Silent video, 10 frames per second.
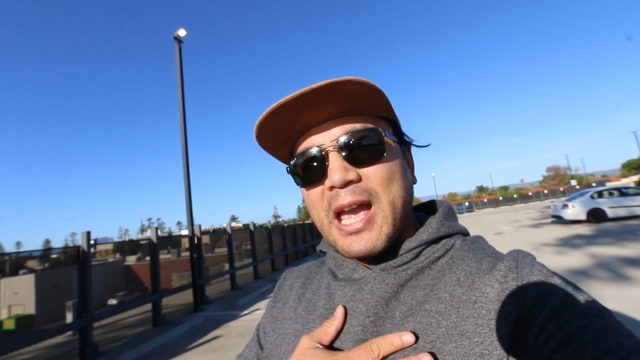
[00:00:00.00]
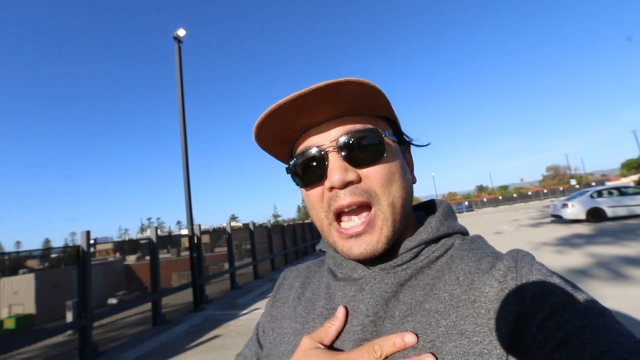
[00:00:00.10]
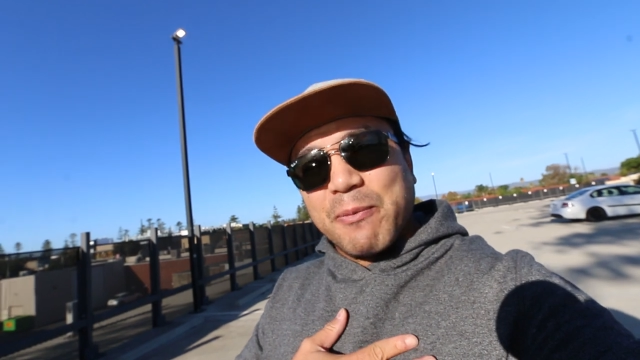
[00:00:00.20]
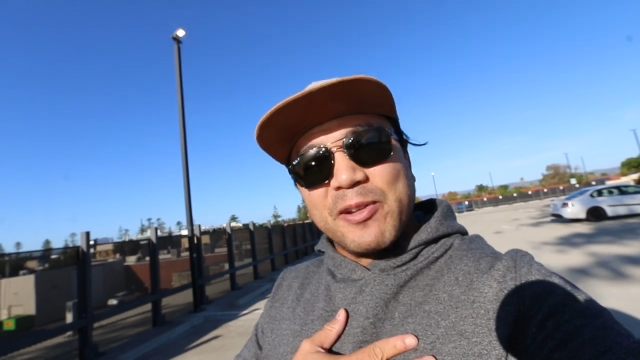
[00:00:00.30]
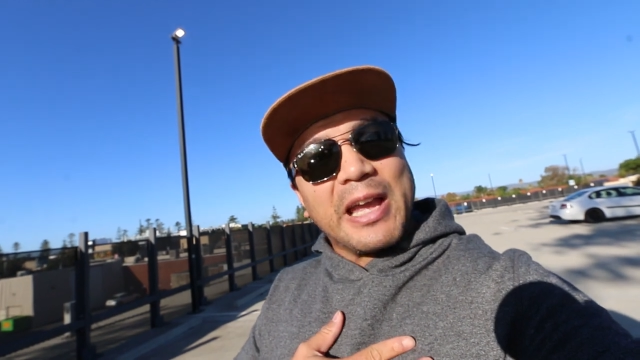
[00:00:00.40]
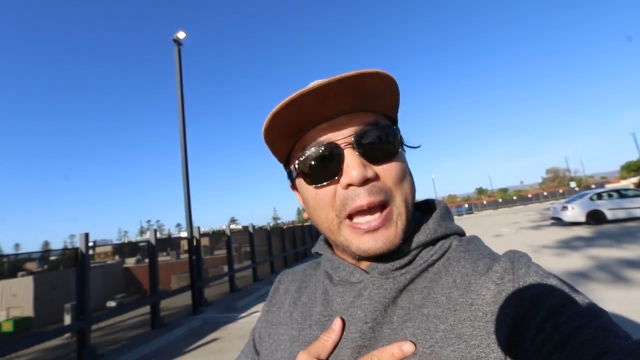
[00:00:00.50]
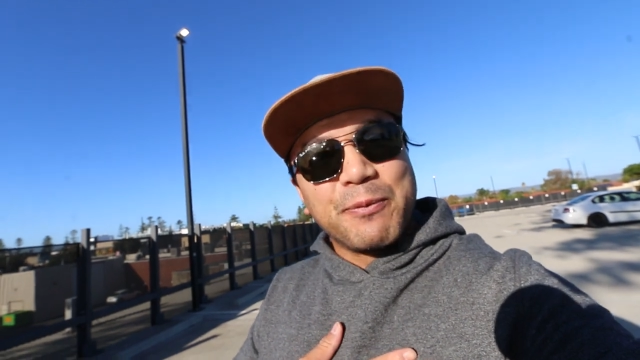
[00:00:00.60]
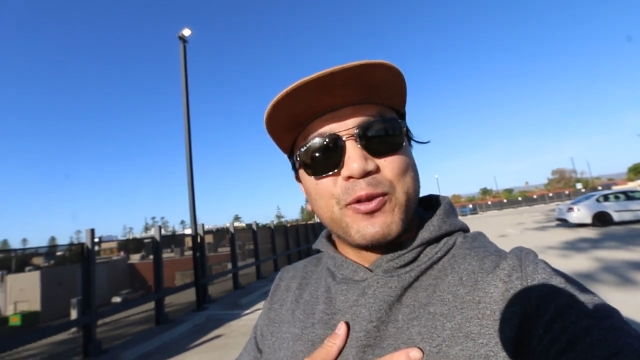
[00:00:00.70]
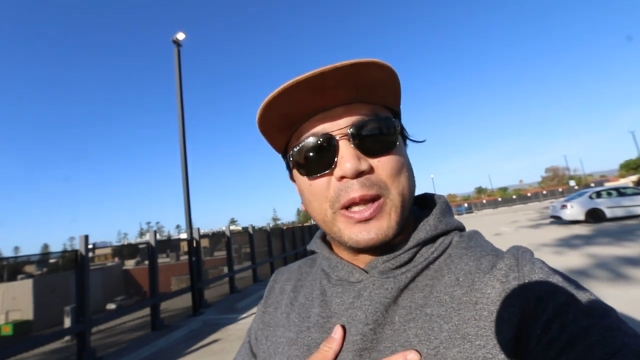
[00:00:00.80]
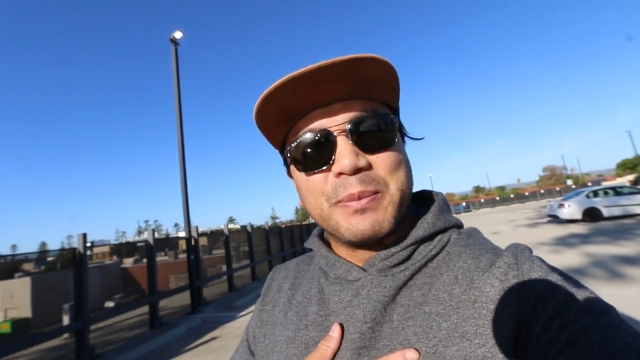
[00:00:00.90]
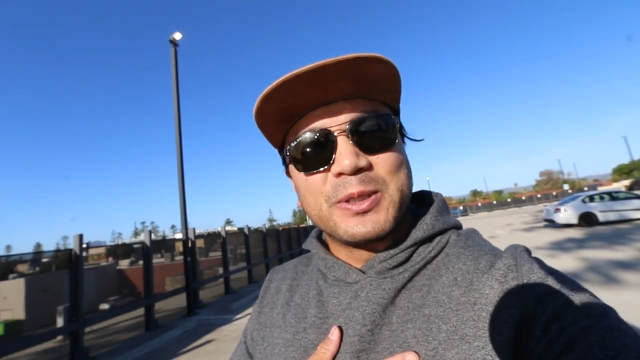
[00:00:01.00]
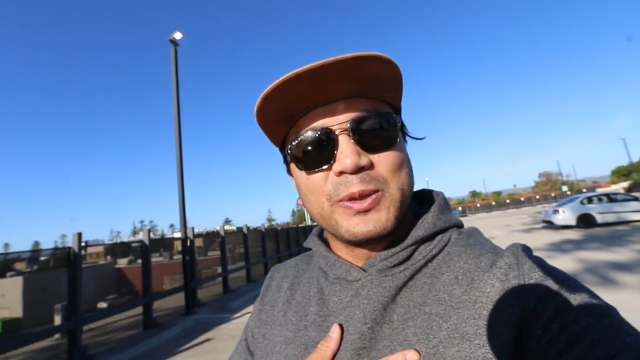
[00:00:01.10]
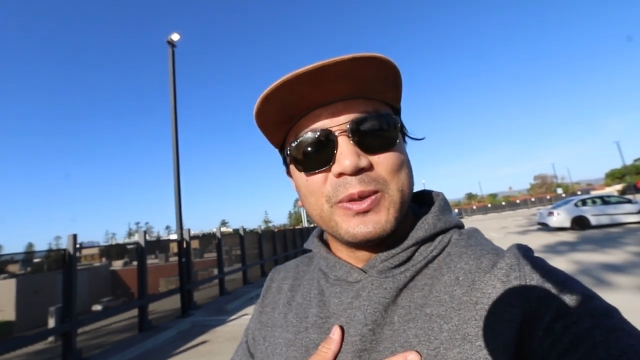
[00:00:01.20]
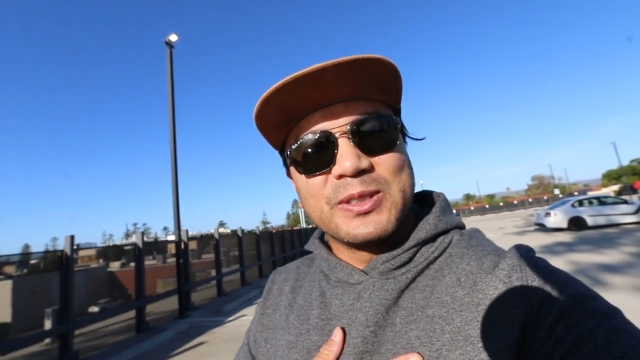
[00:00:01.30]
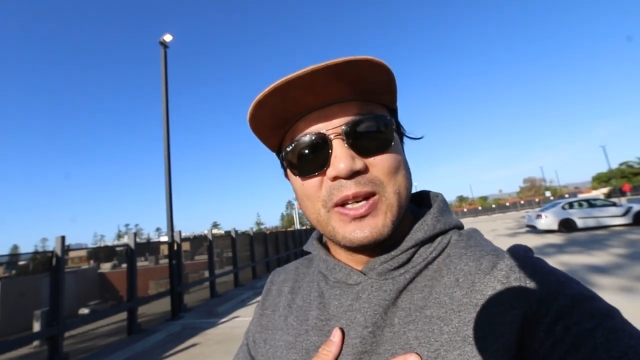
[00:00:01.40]
I'm very happy for them
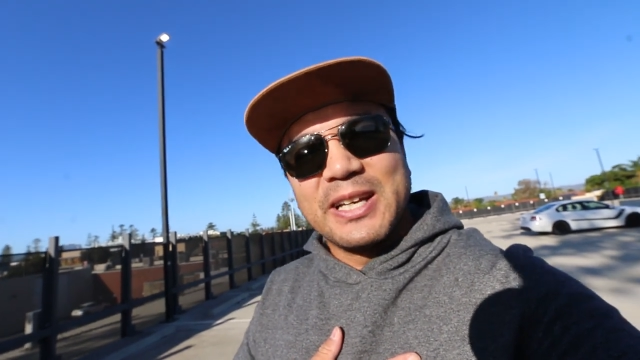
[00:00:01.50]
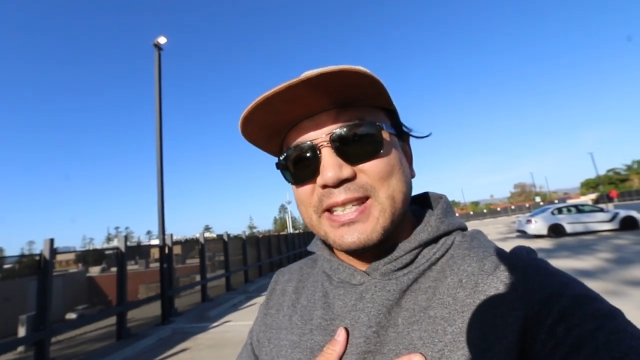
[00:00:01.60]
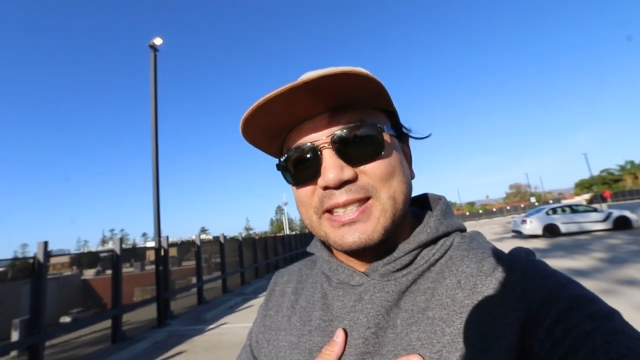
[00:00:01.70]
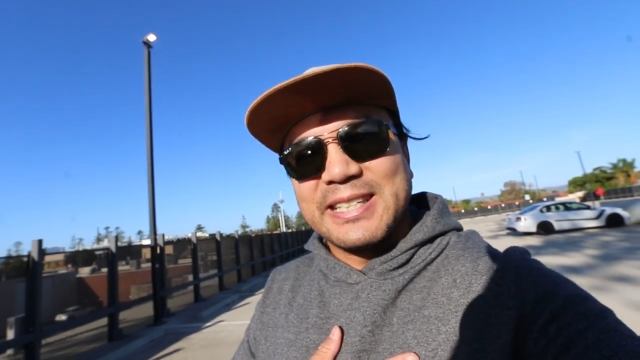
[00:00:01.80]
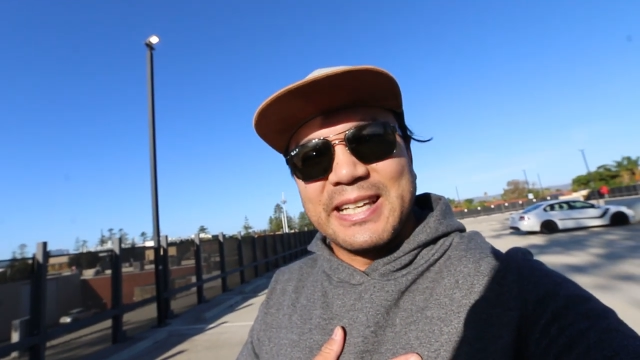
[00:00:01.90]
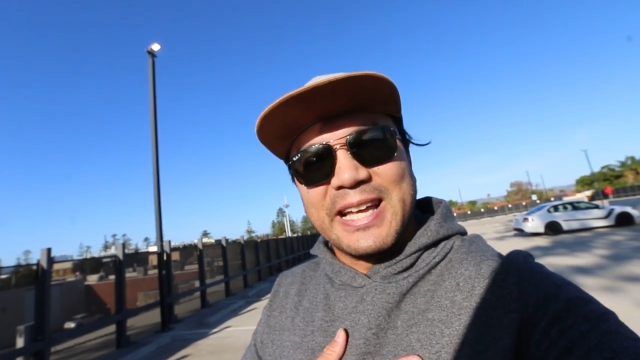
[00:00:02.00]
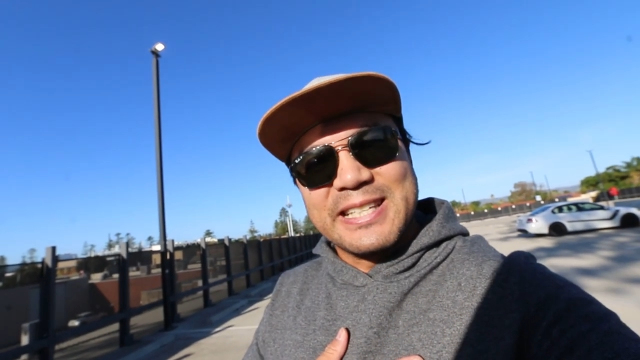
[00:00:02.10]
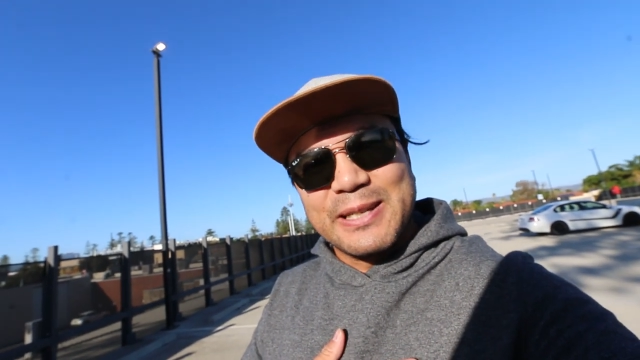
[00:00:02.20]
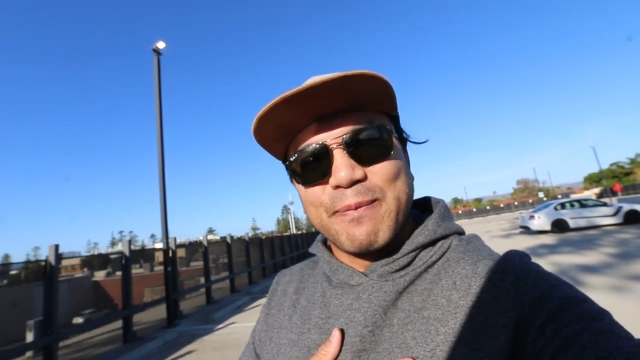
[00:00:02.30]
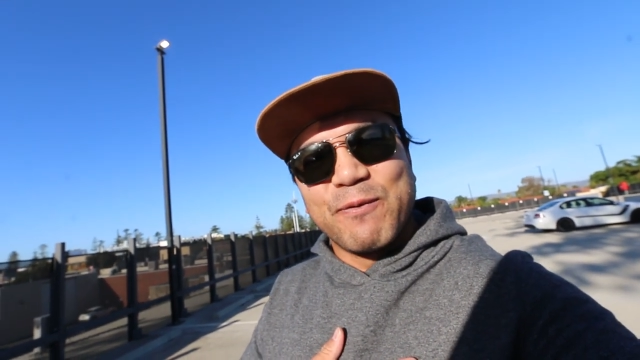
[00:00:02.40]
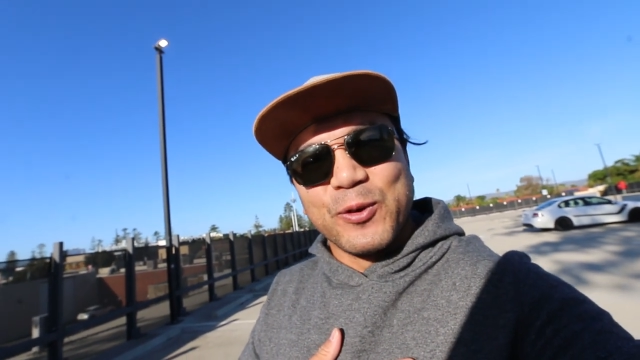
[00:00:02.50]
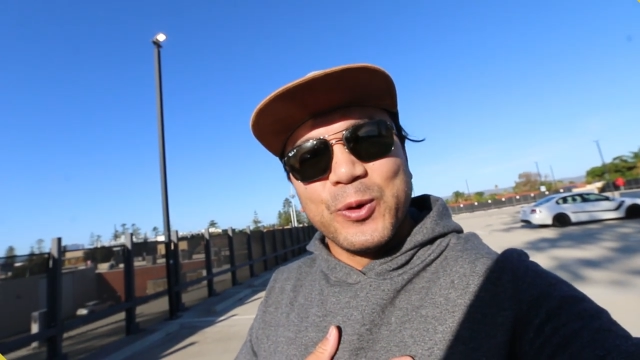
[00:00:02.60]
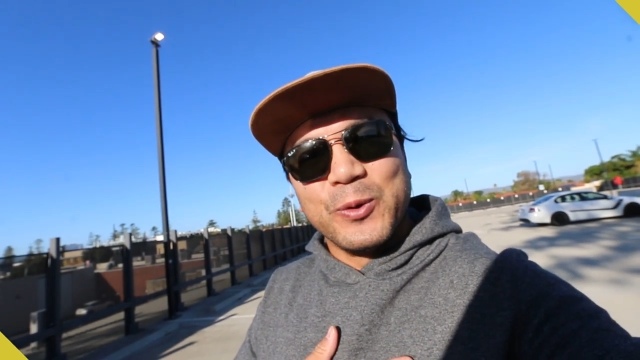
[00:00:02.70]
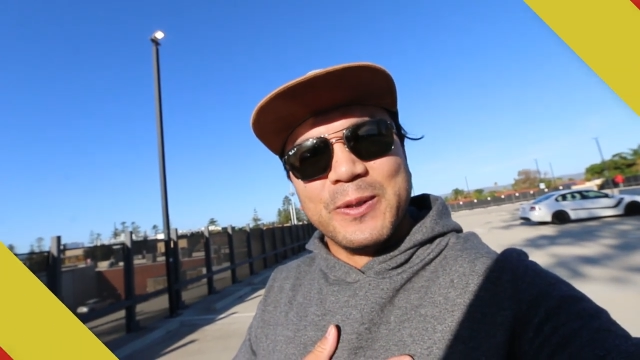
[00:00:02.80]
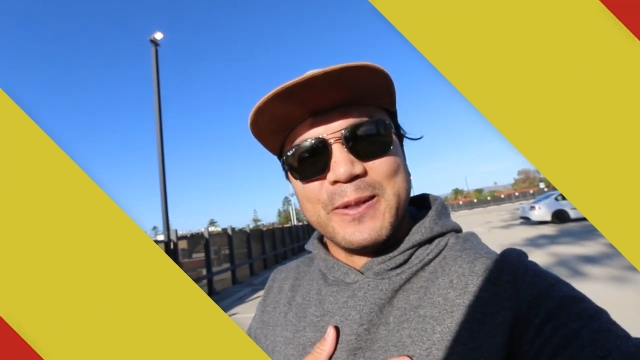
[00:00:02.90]
too. So let's get some food.